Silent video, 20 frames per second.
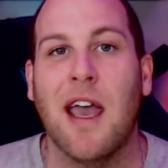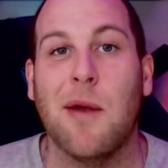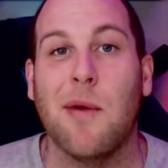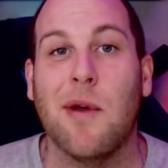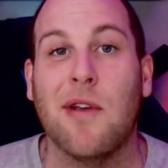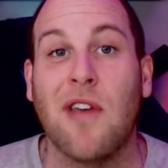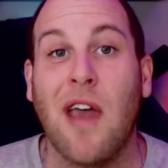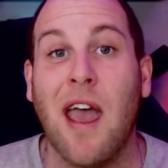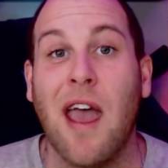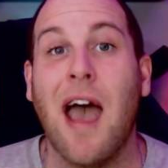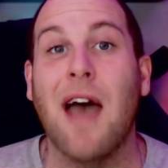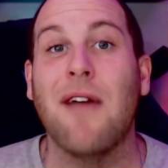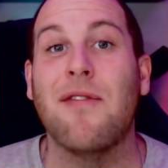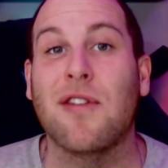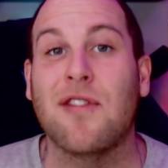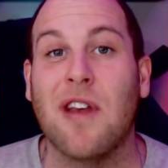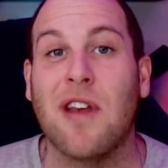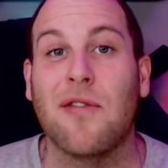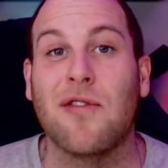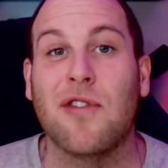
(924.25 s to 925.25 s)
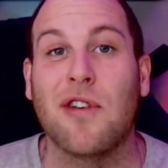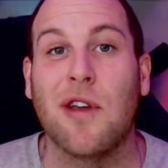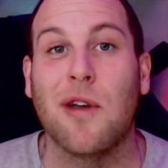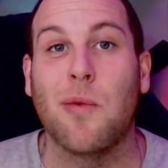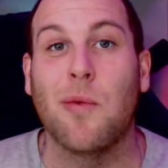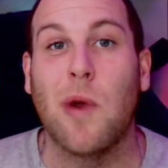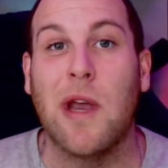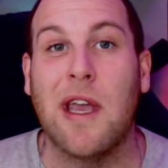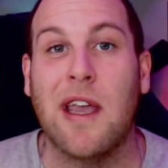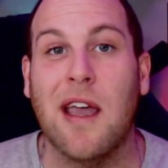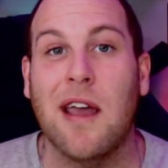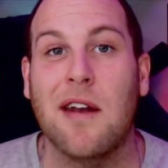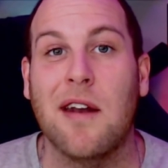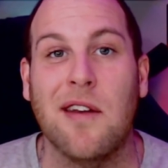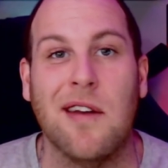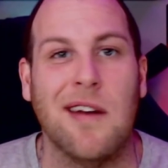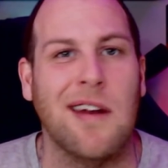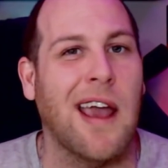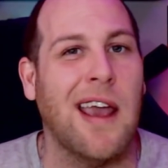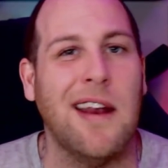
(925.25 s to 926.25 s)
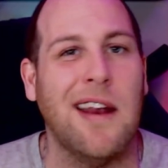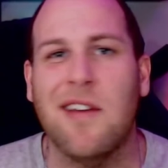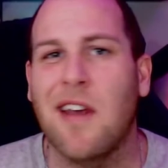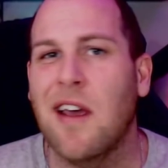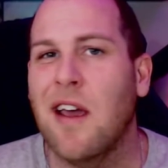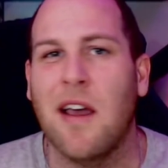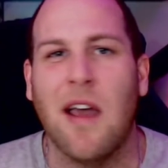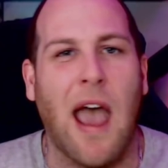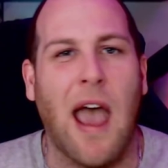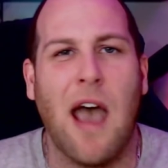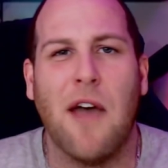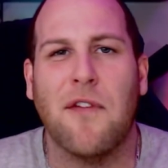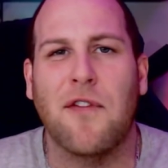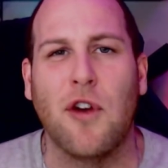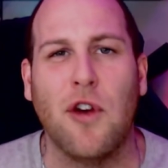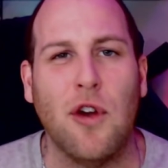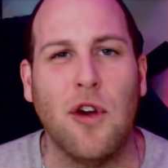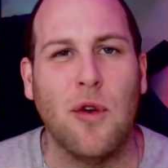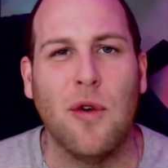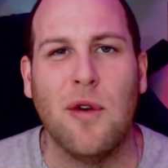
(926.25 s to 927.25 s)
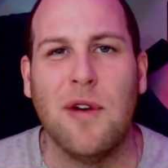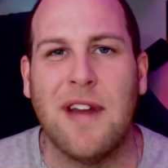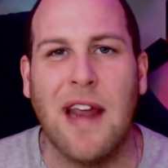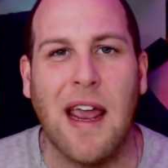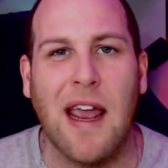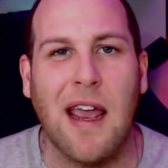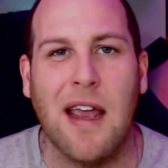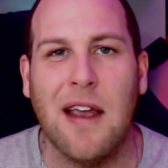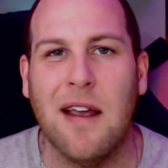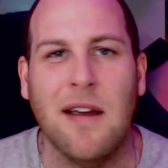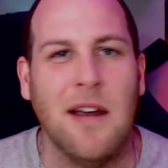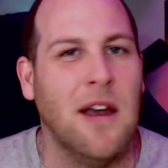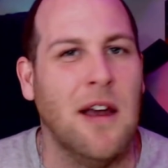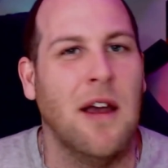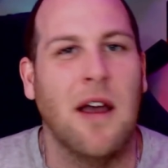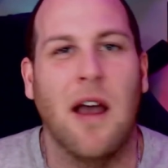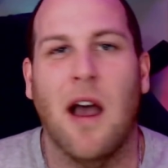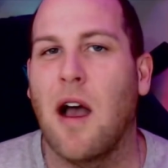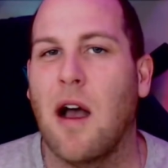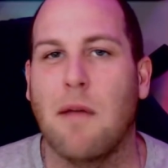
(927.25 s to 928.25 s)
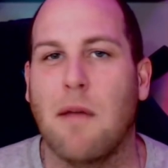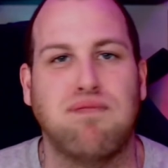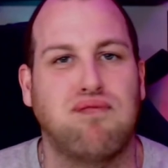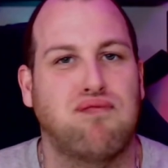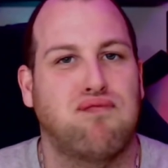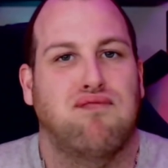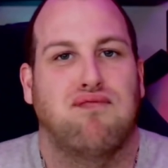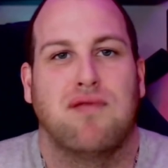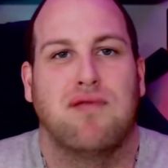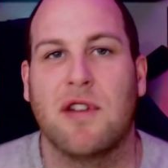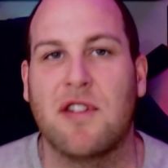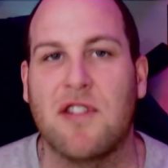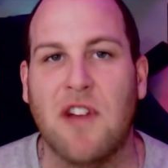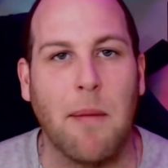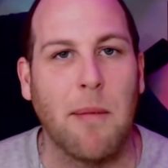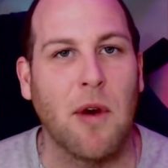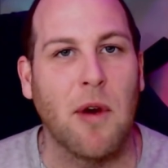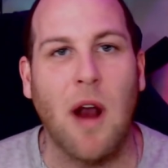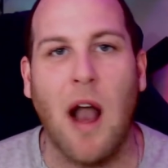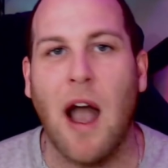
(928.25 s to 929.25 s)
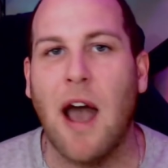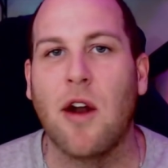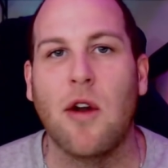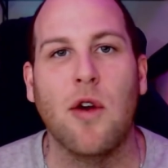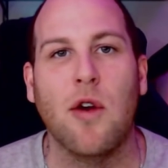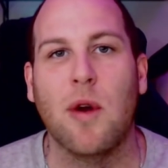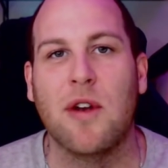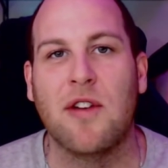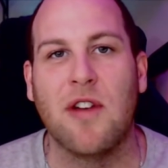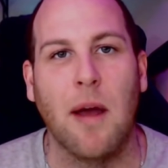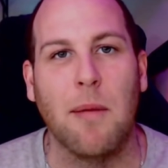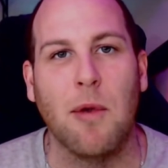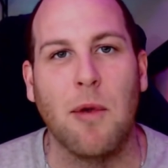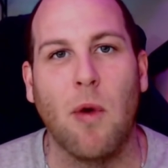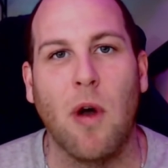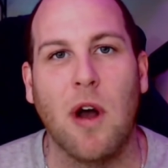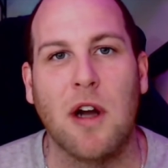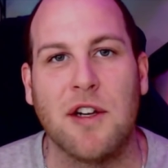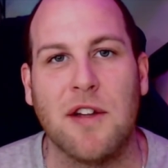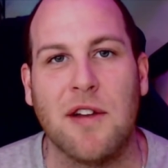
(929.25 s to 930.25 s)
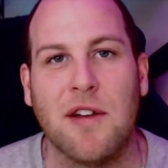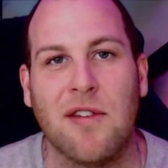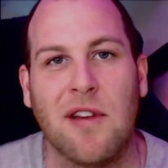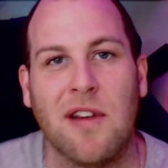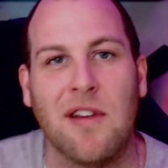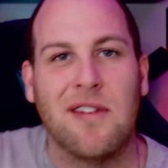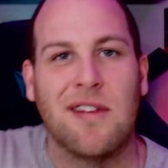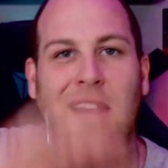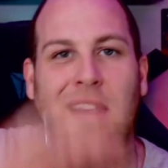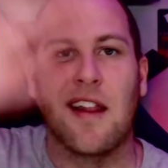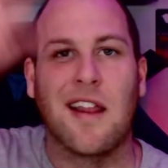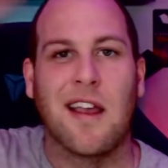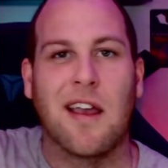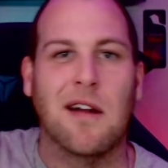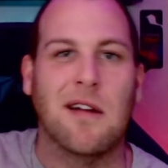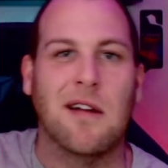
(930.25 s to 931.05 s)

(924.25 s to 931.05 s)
Anyways, have yourselves a good weekend, night, afternoon, day, uh, summer. I don't know what time you're watching this. See you